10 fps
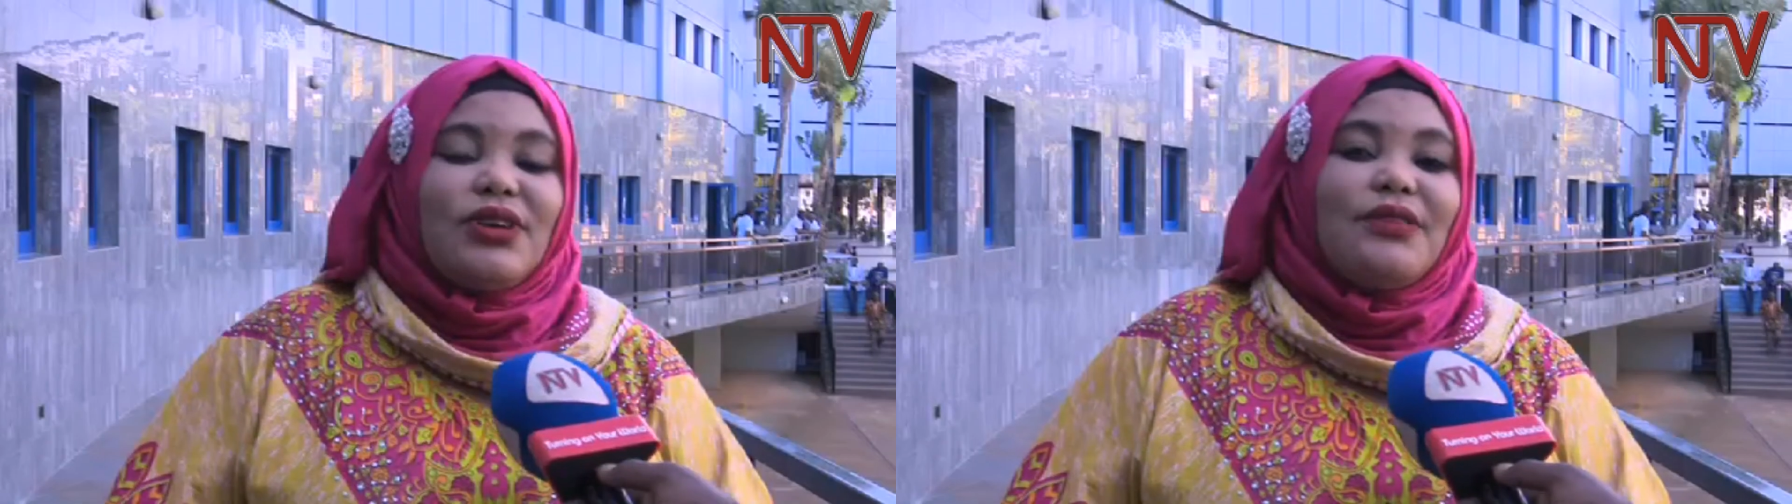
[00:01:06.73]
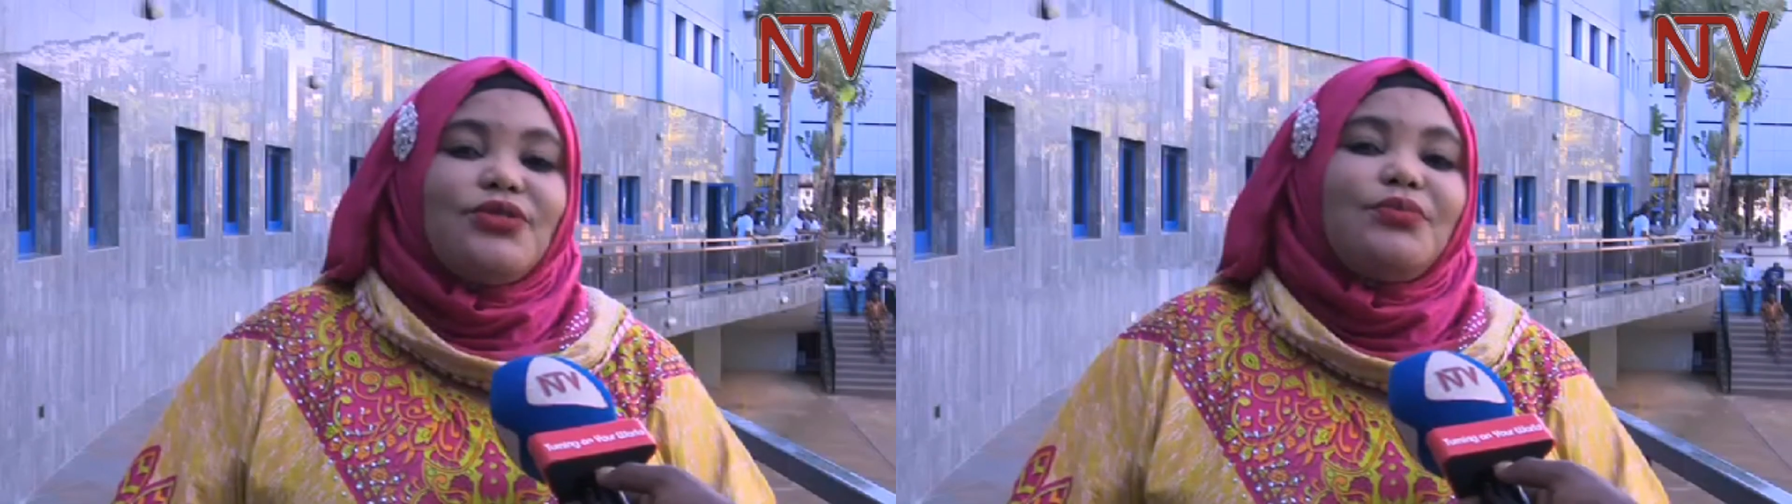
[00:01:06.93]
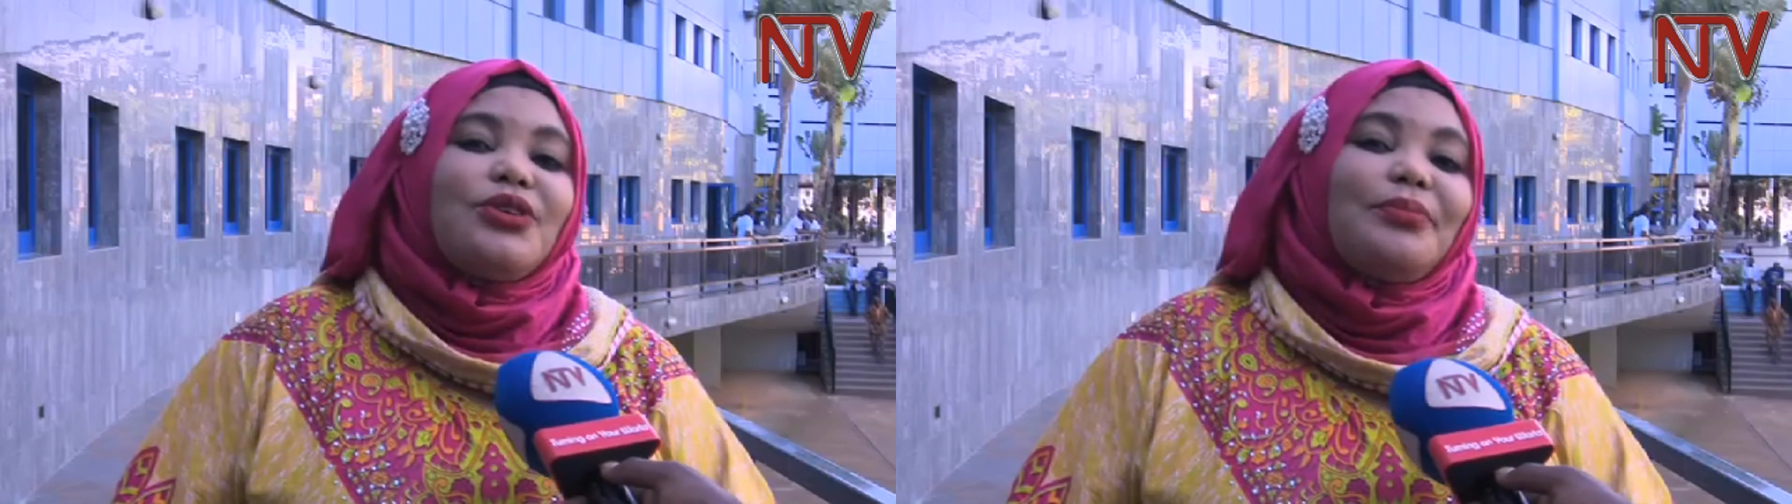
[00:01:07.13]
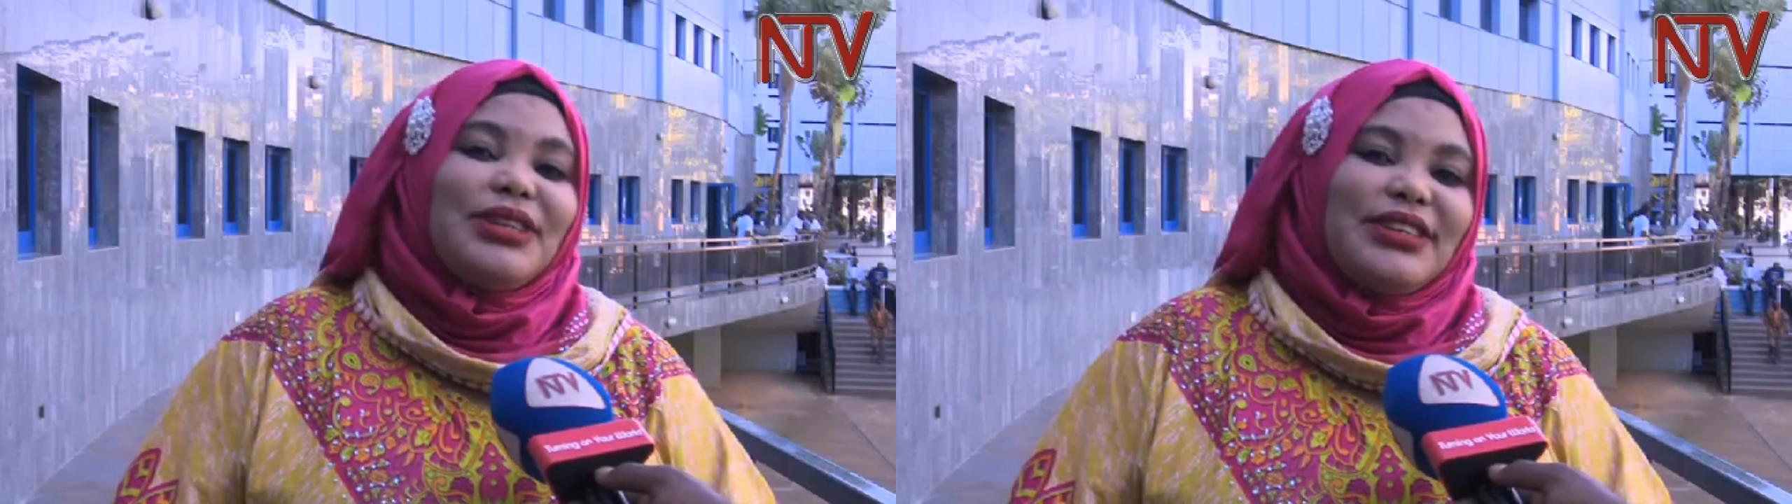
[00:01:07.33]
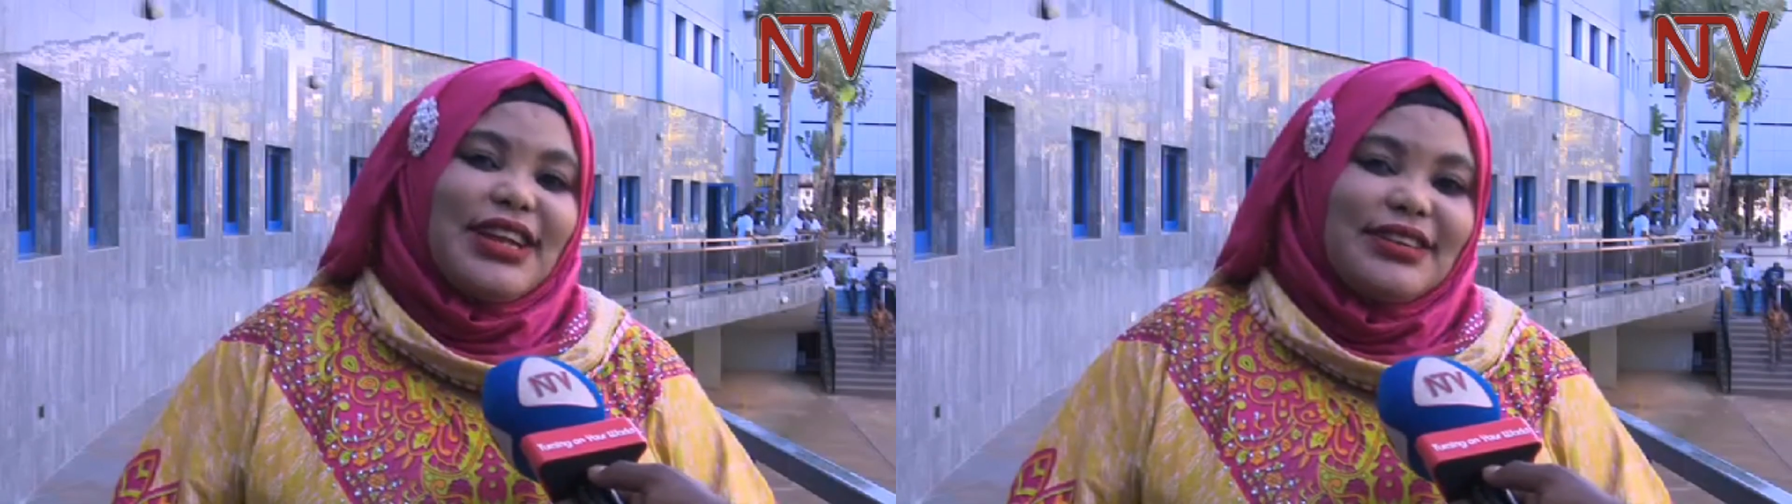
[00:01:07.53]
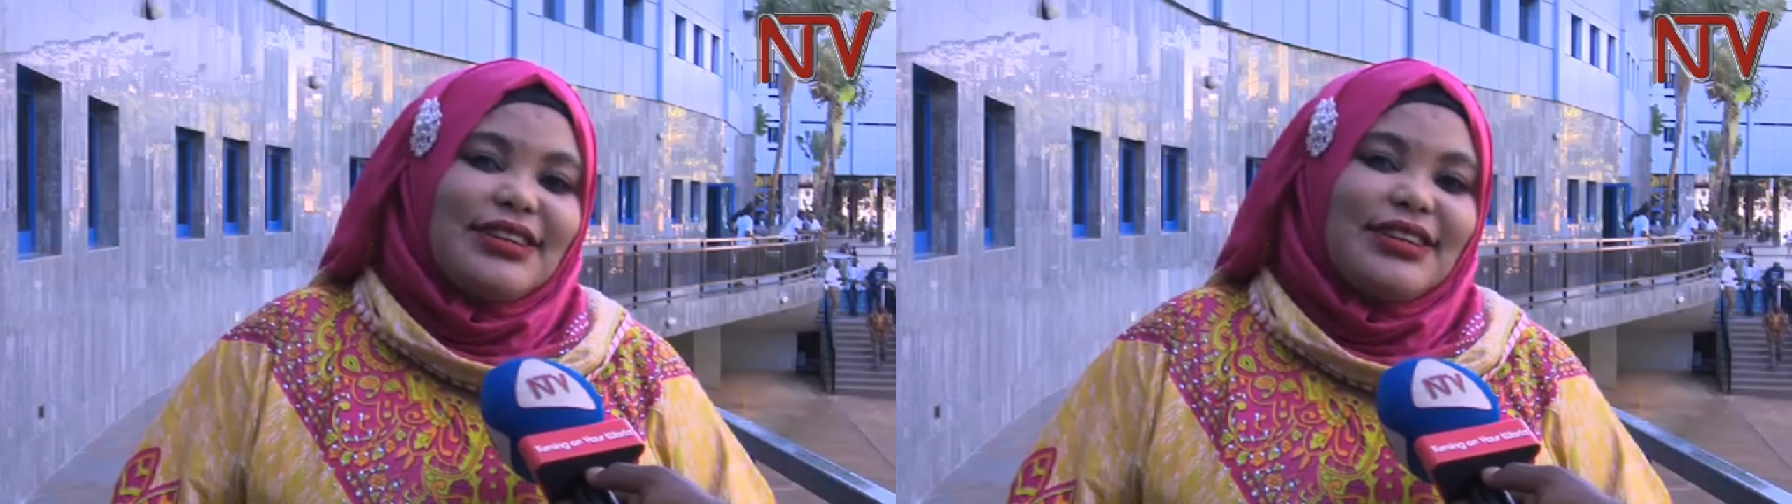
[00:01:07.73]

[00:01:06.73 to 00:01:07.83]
You have to be committed and